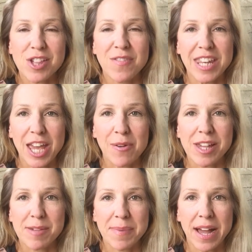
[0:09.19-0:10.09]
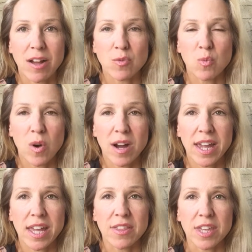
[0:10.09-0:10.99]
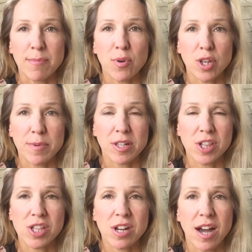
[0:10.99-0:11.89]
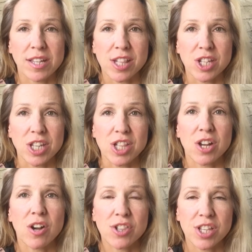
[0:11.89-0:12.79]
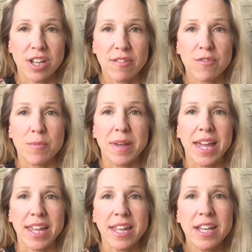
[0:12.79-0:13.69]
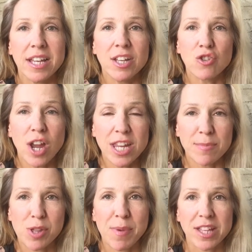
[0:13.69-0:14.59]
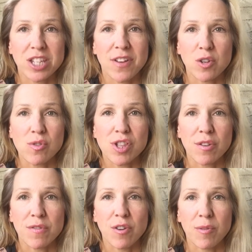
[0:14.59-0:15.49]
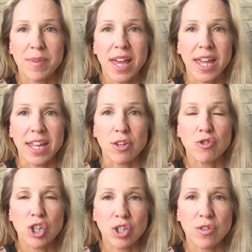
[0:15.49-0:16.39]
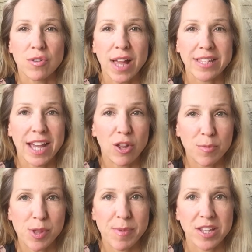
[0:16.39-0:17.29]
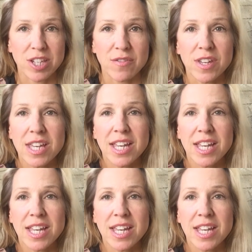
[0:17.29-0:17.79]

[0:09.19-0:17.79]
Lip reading: This video is about why the Bodybuilder's diet is a disaster from a training perspective and also from a nutritional and health perspective.